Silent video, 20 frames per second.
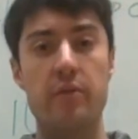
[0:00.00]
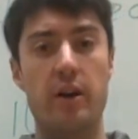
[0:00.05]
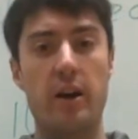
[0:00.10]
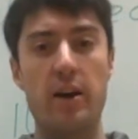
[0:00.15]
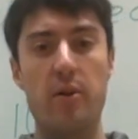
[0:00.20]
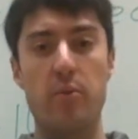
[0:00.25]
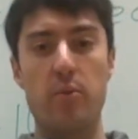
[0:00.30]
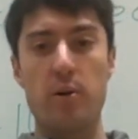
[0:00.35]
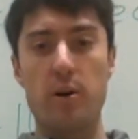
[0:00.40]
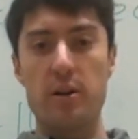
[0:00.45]

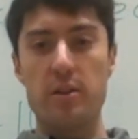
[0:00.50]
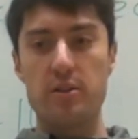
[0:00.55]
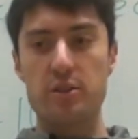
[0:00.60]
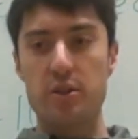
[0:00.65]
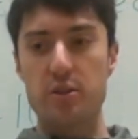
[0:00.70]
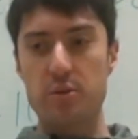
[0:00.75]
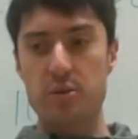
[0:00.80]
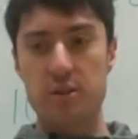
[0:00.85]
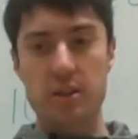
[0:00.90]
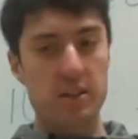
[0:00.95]
I want
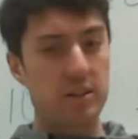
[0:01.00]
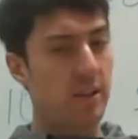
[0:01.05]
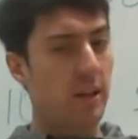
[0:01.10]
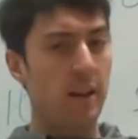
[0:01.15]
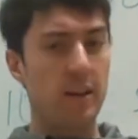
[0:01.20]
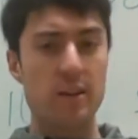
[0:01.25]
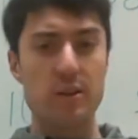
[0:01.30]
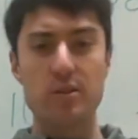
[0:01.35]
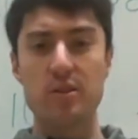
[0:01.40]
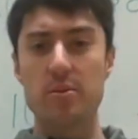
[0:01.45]
to
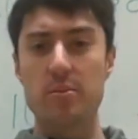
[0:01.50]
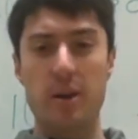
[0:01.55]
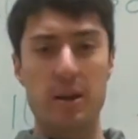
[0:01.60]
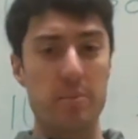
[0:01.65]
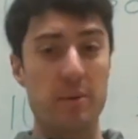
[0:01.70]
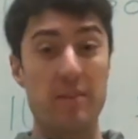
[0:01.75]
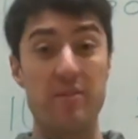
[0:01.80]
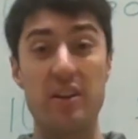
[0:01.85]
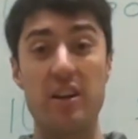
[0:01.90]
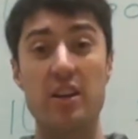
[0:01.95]
continue to make
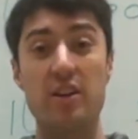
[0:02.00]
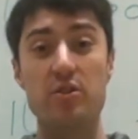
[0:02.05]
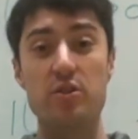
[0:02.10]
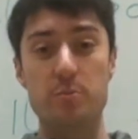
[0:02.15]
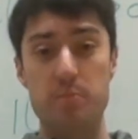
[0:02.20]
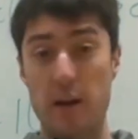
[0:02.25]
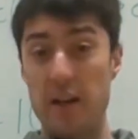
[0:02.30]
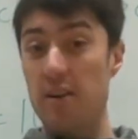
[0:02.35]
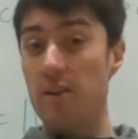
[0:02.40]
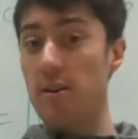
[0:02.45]
my
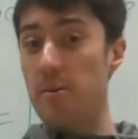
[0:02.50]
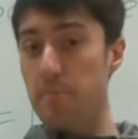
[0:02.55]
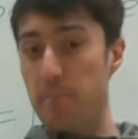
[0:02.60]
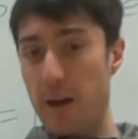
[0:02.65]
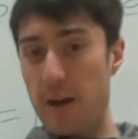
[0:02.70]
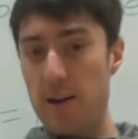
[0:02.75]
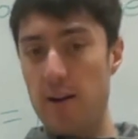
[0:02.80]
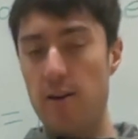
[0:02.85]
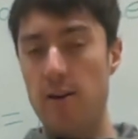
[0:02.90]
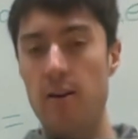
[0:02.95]
videos better and
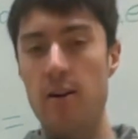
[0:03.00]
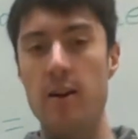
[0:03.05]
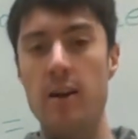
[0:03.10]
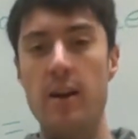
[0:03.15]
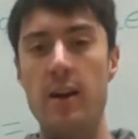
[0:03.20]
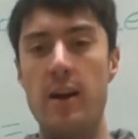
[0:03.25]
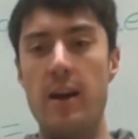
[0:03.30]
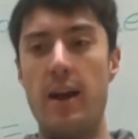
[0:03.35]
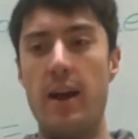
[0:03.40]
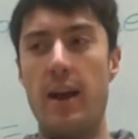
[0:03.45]
better
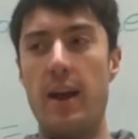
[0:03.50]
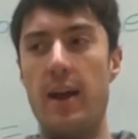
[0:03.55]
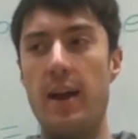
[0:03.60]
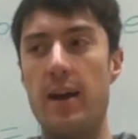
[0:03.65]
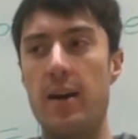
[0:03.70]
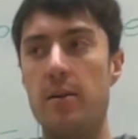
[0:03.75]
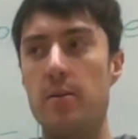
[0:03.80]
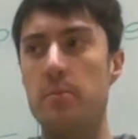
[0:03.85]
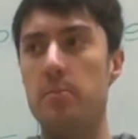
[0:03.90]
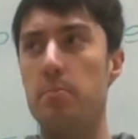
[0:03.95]

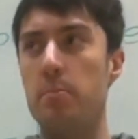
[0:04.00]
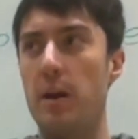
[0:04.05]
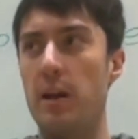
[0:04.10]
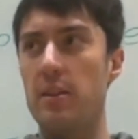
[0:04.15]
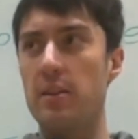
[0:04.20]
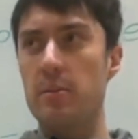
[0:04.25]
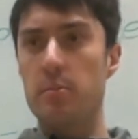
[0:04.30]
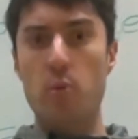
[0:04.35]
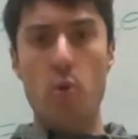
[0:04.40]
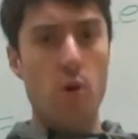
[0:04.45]
and
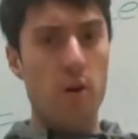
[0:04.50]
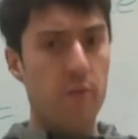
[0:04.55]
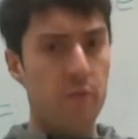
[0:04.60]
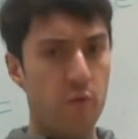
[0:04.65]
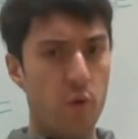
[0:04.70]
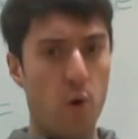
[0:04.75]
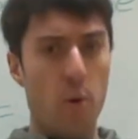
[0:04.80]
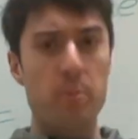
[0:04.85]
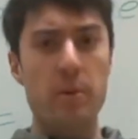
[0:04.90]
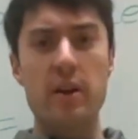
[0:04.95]
make them more
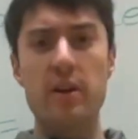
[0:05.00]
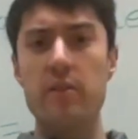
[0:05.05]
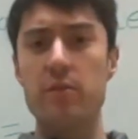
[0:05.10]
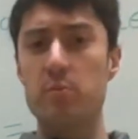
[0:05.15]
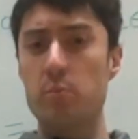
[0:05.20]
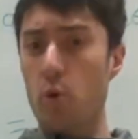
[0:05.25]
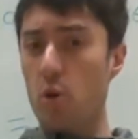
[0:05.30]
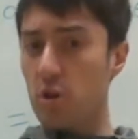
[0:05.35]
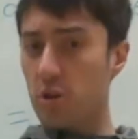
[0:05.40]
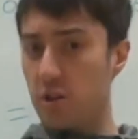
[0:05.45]
informative,
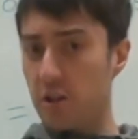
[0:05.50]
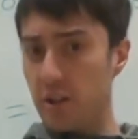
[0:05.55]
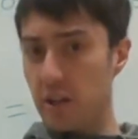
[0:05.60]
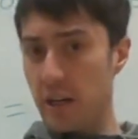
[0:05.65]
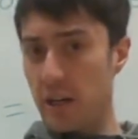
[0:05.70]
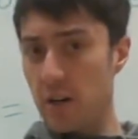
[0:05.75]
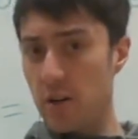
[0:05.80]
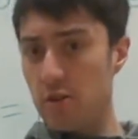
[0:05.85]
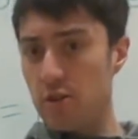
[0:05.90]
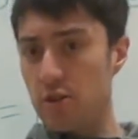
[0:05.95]
more
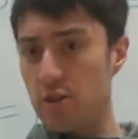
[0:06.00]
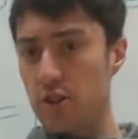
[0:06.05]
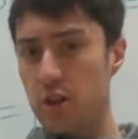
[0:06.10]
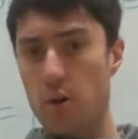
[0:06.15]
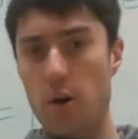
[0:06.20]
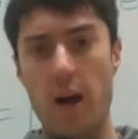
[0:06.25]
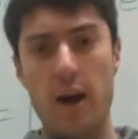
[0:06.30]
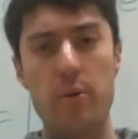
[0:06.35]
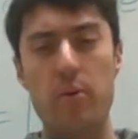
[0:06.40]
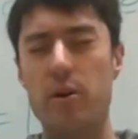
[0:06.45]
clear,
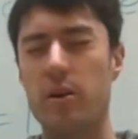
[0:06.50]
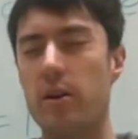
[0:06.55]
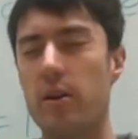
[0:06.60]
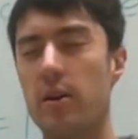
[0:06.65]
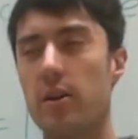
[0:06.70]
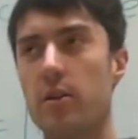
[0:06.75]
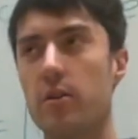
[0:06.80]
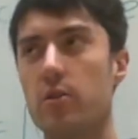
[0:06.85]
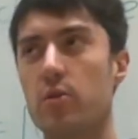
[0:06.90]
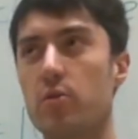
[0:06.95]
so I would
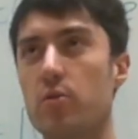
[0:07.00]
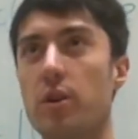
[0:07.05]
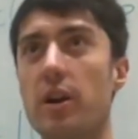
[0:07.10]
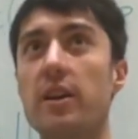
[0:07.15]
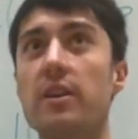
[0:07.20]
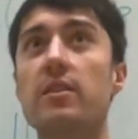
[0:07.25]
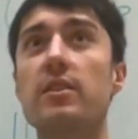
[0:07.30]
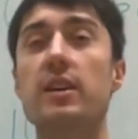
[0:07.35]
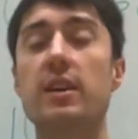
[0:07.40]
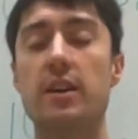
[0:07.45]

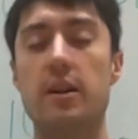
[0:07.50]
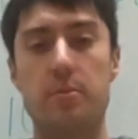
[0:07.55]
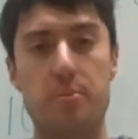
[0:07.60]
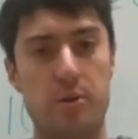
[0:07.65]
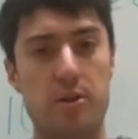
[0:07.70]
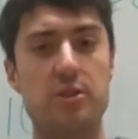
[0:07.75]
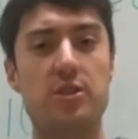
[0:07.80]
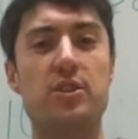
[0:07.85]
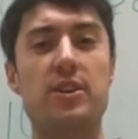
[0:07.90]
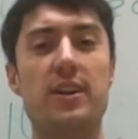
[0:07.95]
greatly
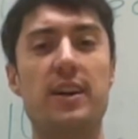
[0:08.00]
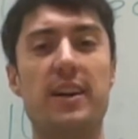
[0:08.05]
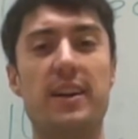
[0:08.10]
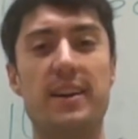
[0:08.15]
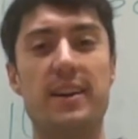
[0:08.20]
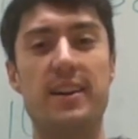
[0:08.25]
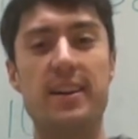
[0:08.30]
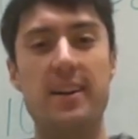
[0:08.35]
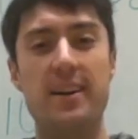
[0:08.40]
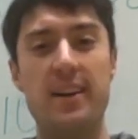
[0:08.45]

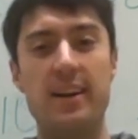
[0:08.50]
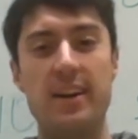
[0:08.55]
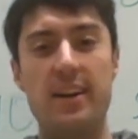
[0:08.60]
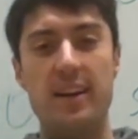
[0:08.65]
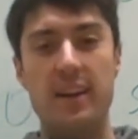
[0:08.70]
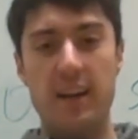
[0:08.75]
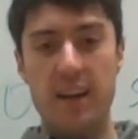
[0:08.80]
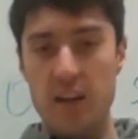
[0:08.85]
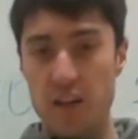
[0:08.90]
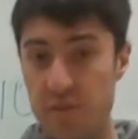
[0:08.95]
appreciate
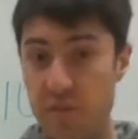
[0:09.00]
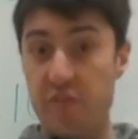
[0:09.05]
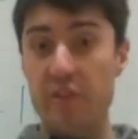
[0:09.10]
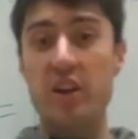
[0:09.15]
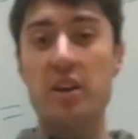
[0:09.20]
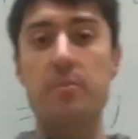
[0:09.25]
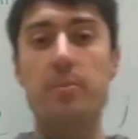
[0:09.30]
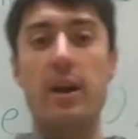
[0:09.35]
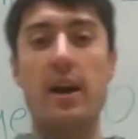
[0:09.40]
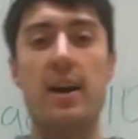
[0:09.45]
any
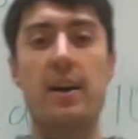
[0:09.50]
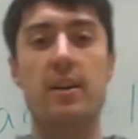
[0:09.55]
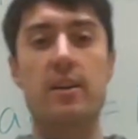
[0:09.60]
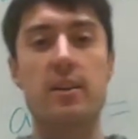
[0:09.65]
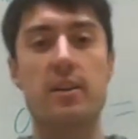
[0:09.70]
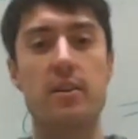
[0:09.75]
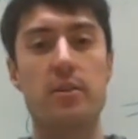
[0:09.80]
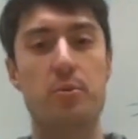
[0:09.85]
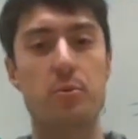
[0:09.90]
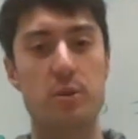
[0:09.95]
feedback
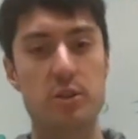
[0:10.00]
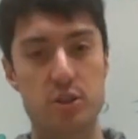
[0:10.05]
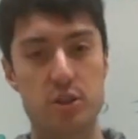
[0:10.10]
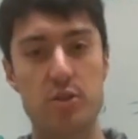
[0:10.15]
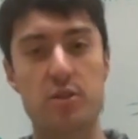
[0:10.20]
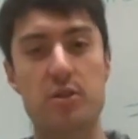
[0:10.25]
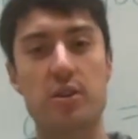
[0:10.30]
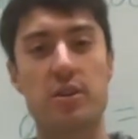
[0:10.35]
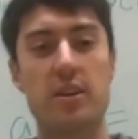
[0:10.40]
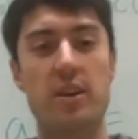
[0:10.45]
which
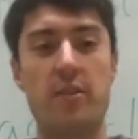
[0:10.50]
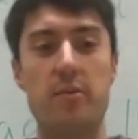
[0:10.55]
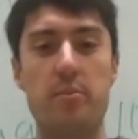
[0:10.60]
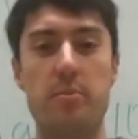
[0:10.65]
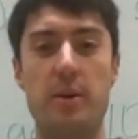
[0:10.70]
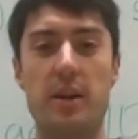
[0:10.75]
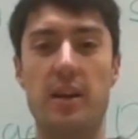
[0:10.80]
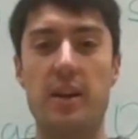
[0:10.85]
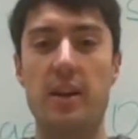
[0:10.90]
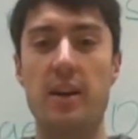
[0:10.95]
you could give
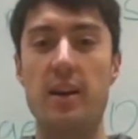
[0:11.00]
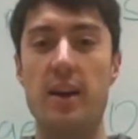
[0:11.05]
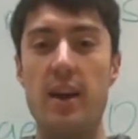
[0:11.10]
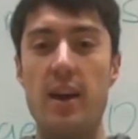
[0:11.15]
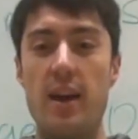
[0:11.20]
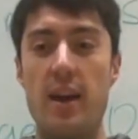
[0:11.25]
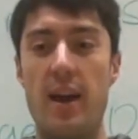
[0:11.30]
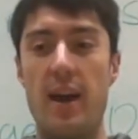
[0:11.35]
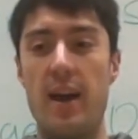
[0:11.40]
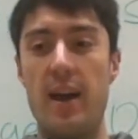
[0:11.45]
me,
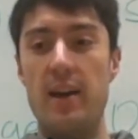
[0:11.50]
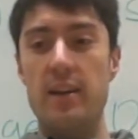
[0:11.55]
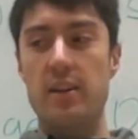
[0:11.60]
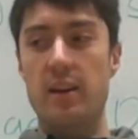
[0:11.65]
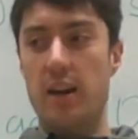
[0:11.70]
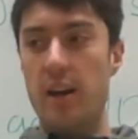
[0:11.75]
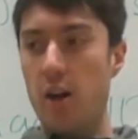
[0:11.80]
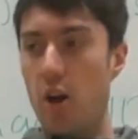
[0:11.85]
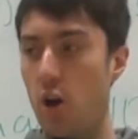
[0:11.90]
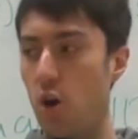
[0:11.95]
and
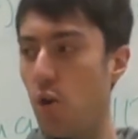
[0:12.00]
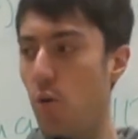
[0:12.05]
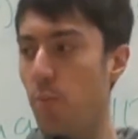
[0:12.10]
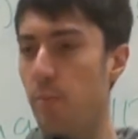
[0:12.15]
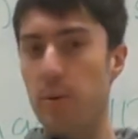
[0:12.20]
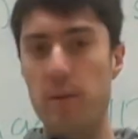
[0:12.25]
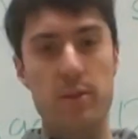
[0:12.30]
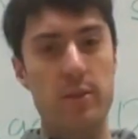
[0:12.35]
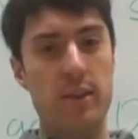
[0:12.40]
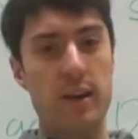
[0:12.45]
I
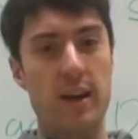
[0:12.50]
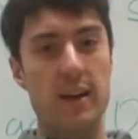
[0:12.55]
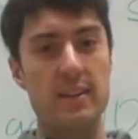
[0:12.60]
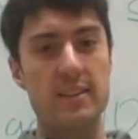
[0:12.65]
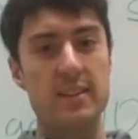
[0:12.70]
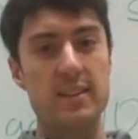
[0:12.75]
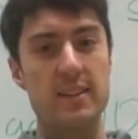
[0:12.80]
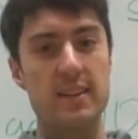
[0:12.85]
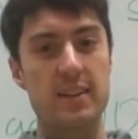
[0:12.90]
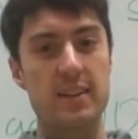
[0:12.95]
hope that